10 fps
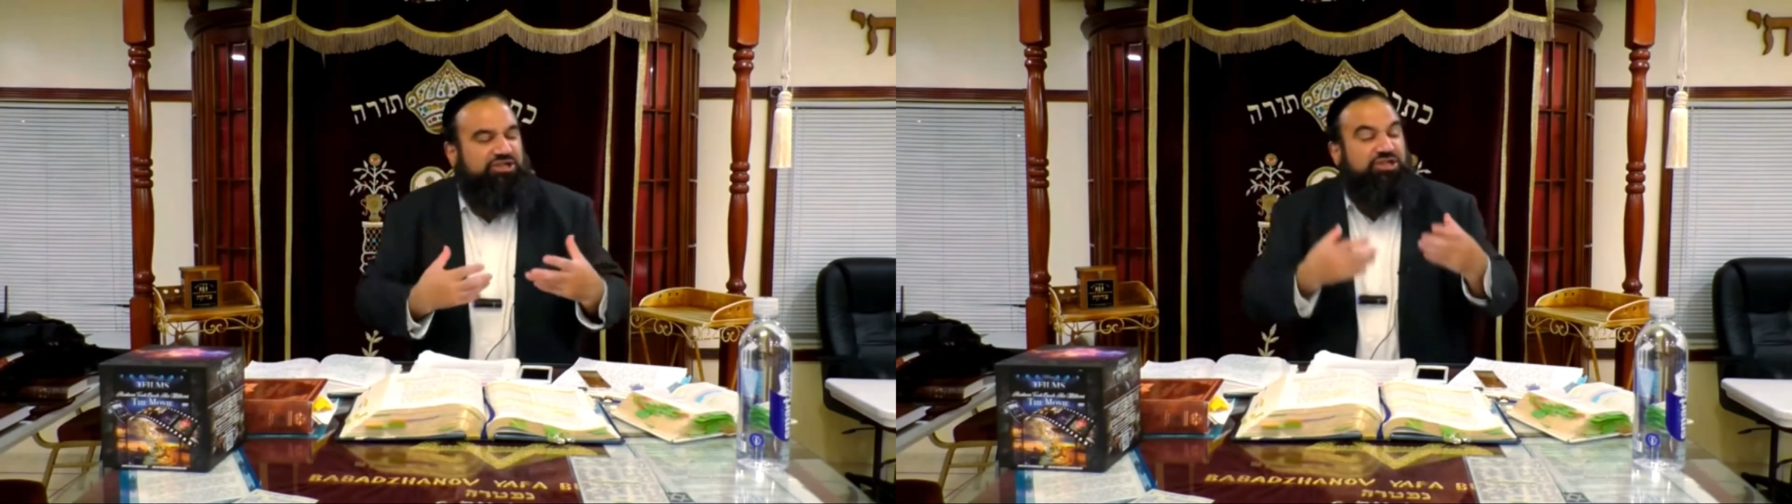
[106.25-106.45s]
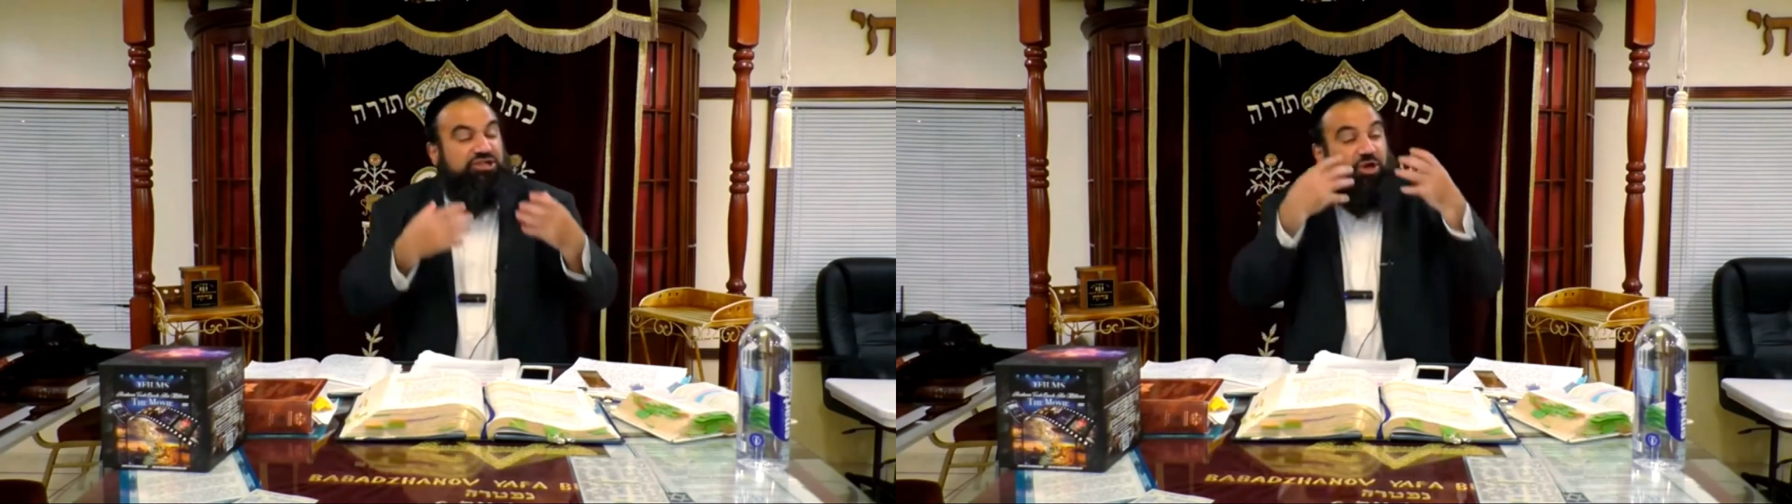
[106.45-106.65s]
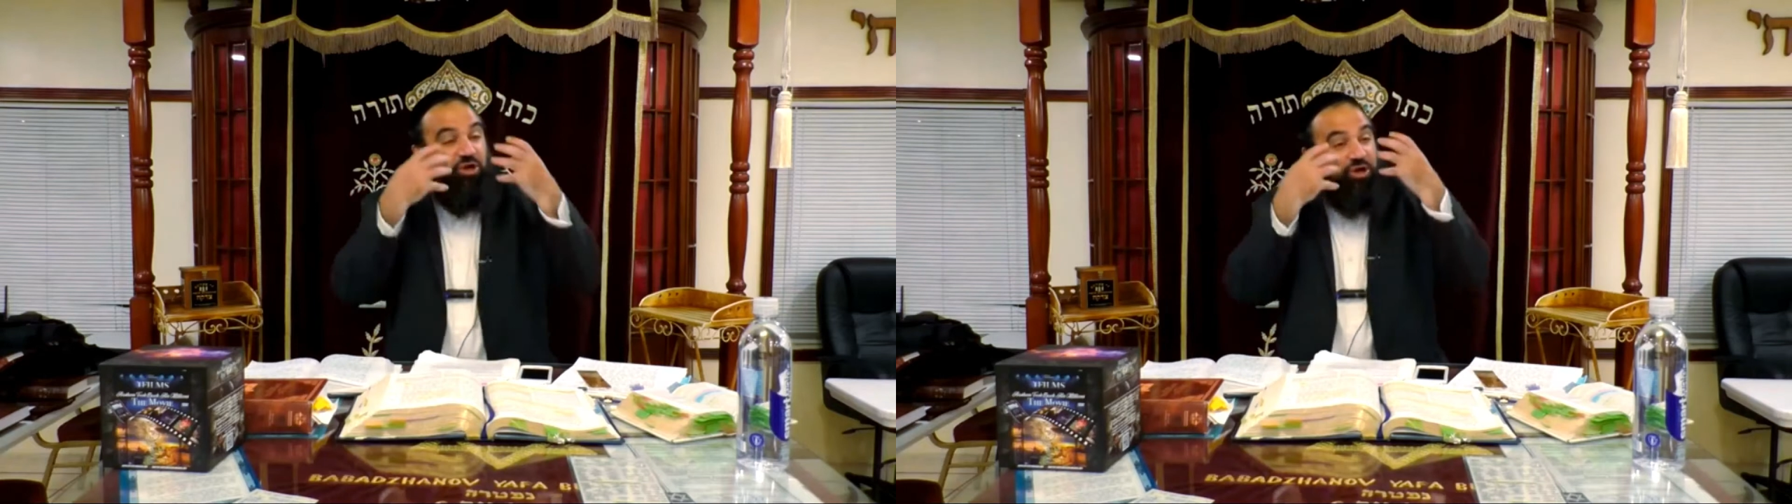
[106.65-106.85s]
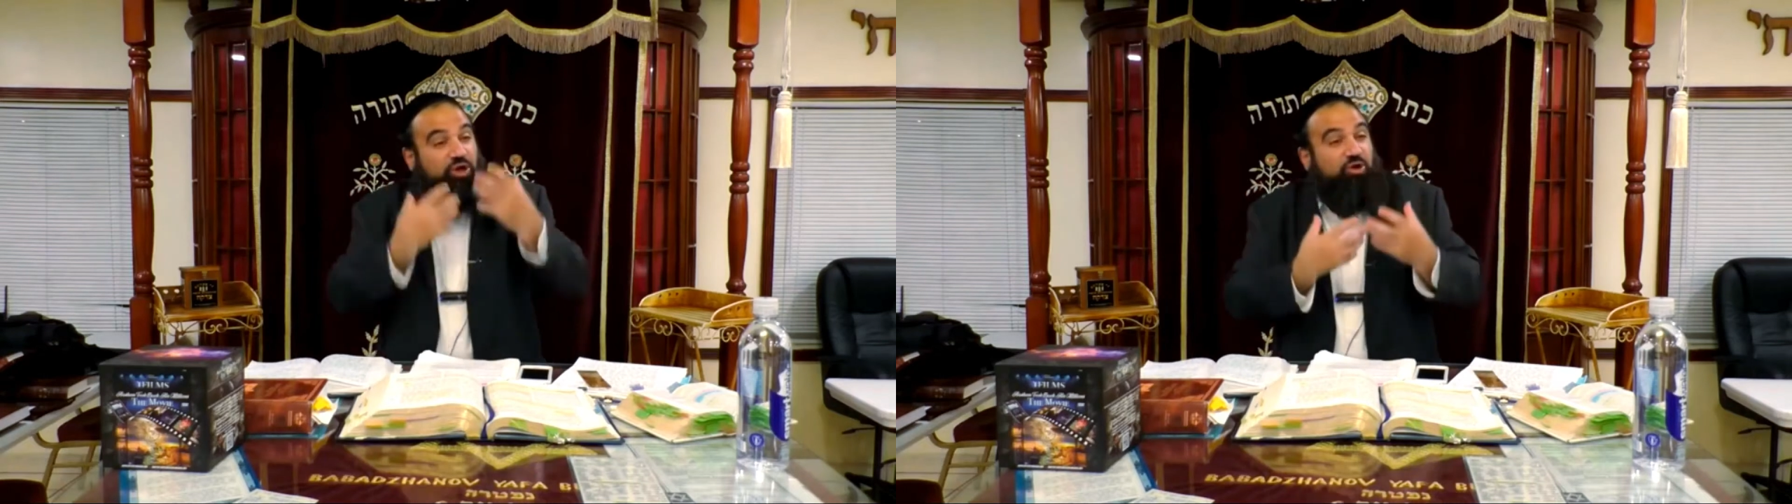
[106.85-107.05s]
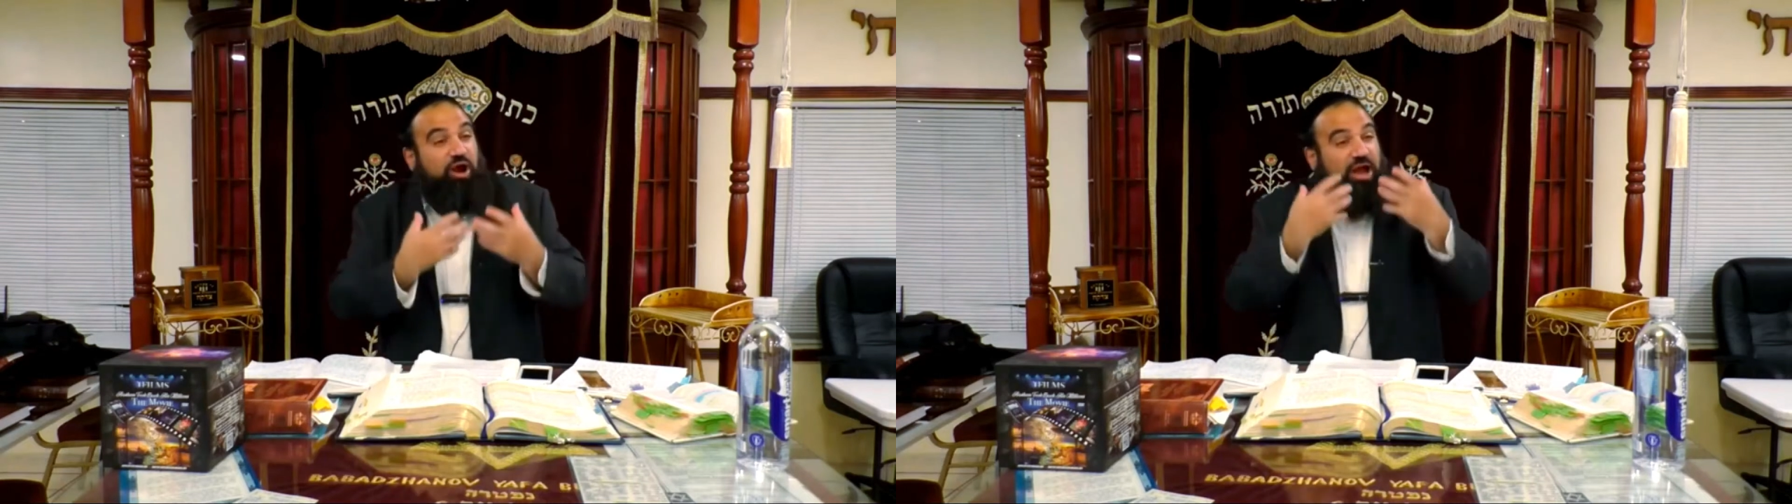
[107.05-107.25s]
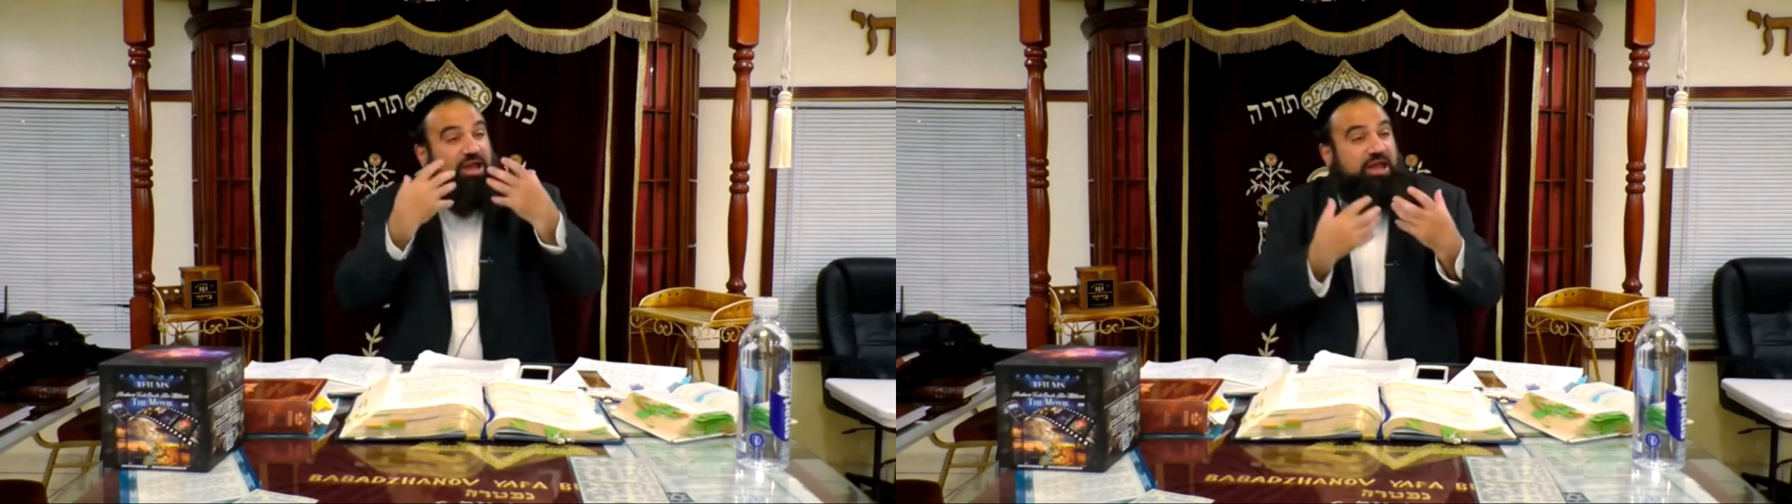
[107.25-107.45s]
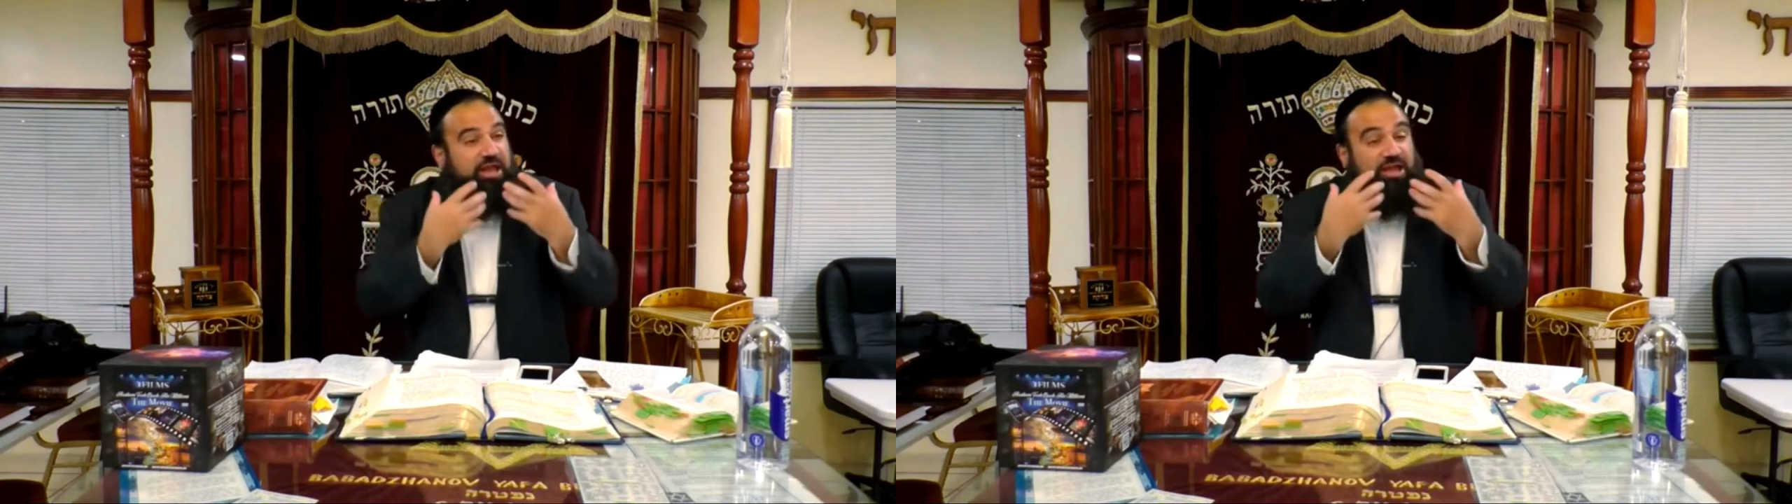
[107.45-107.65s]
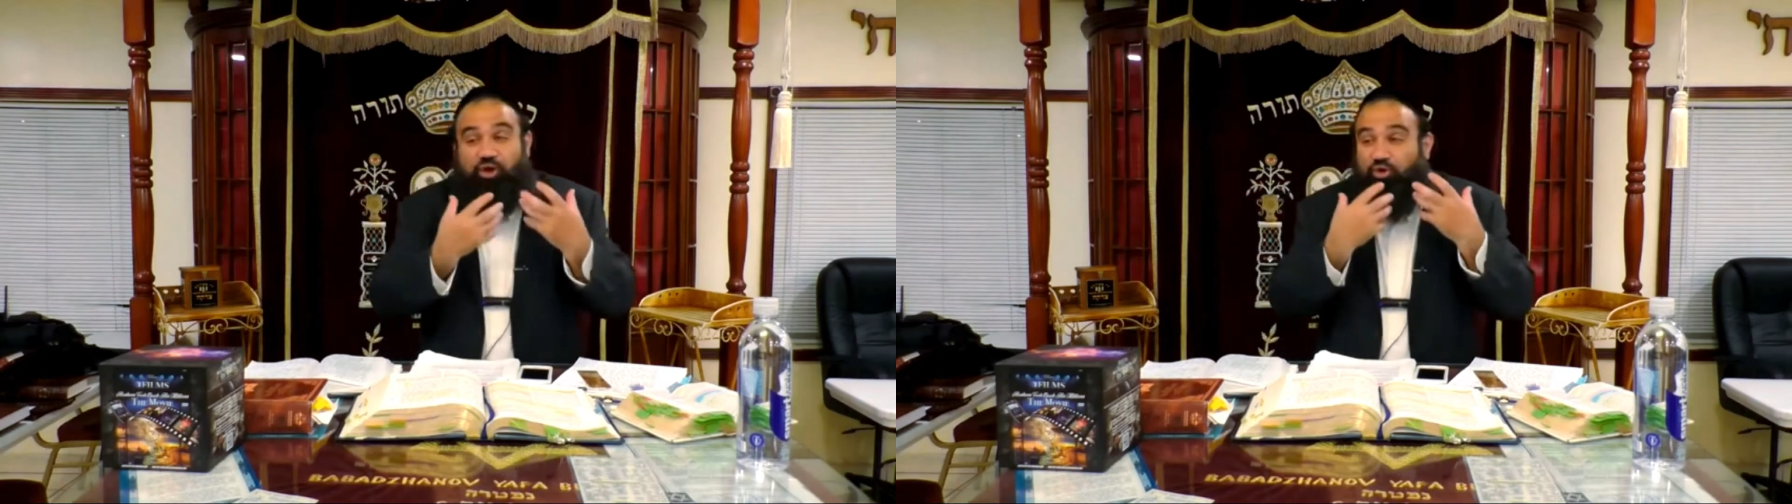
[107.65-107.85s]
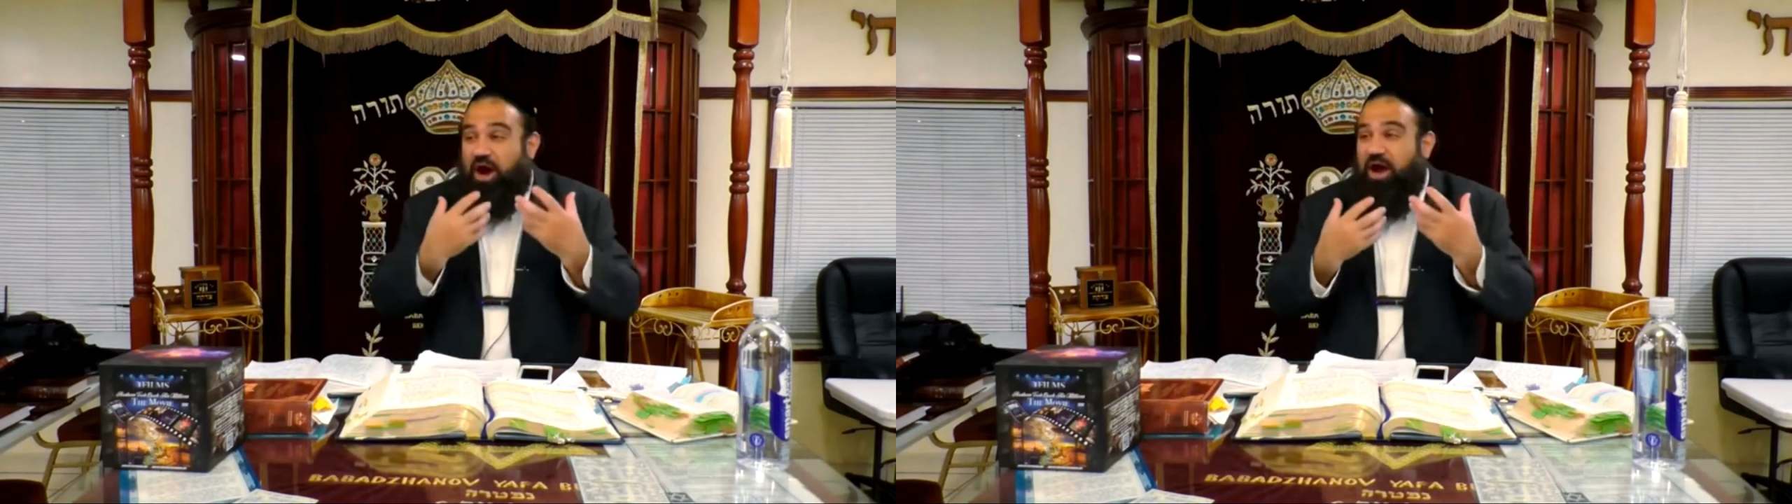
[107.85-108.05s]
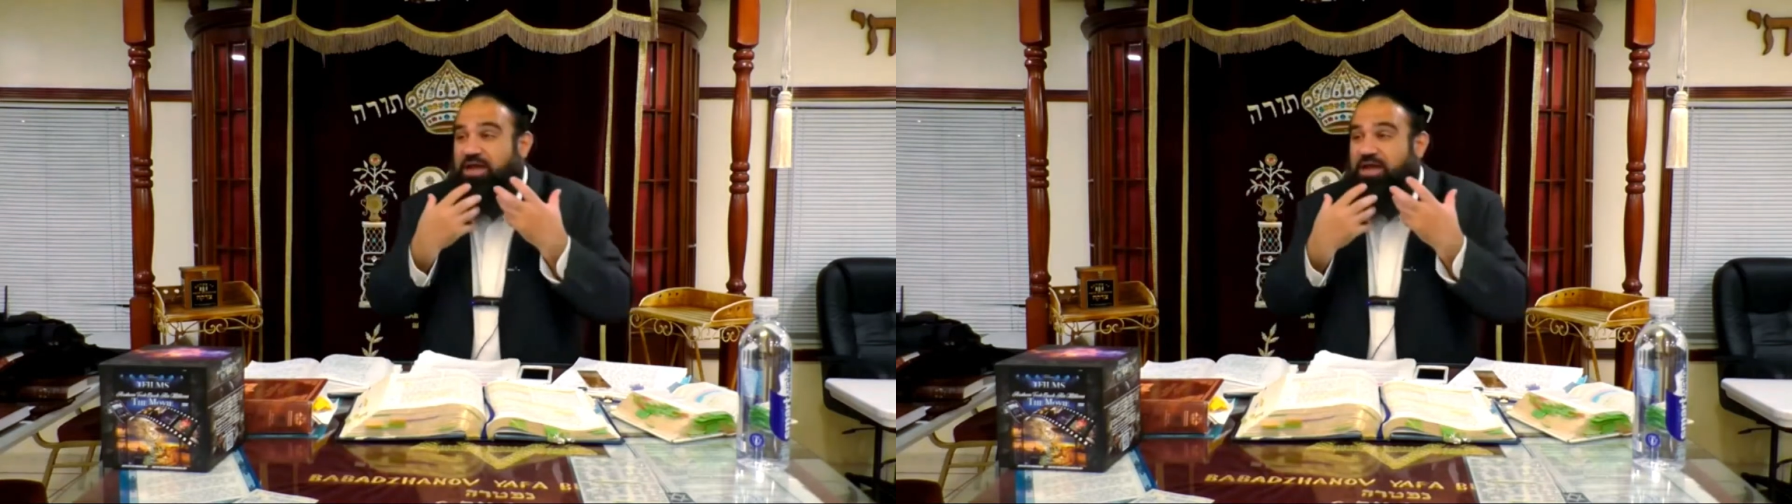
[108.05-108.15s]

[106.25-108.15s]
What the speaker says: she started crying